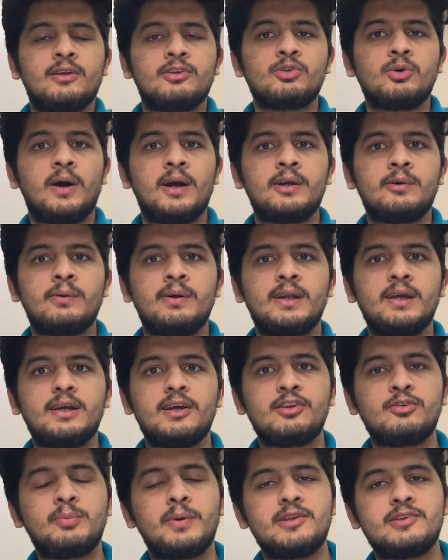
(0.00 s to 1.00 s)
So I20
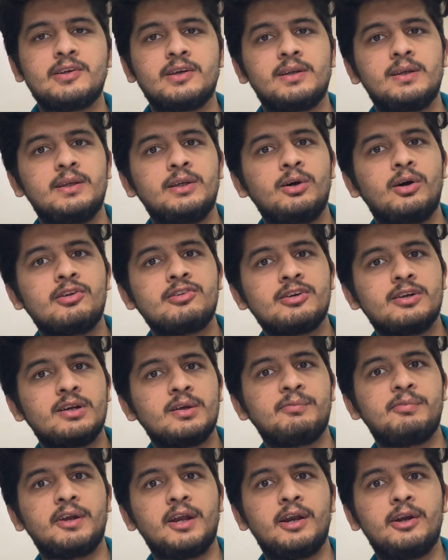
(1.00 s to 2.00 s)
is basically your
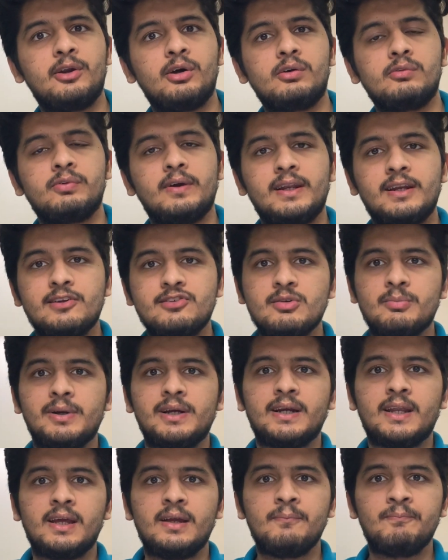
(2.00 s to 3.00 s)
certificate of
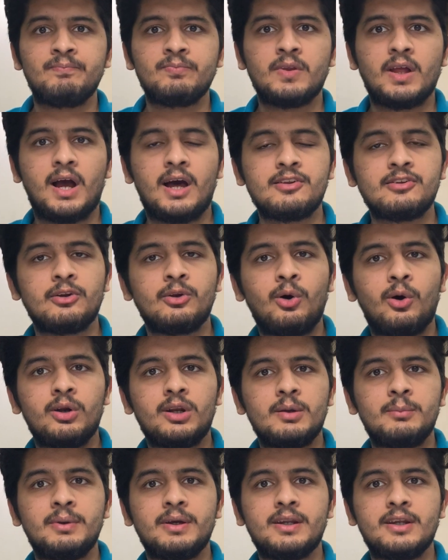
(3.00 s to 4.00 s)
eligibility as a
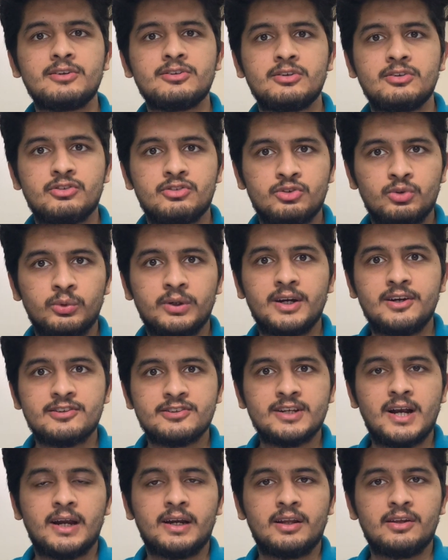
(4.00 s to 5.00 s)
non-immigration student
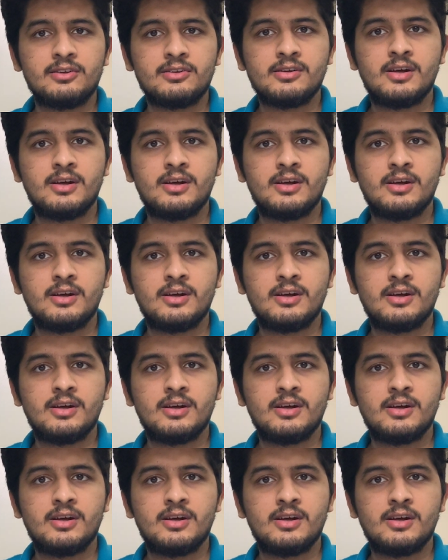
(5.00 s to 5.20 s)
status.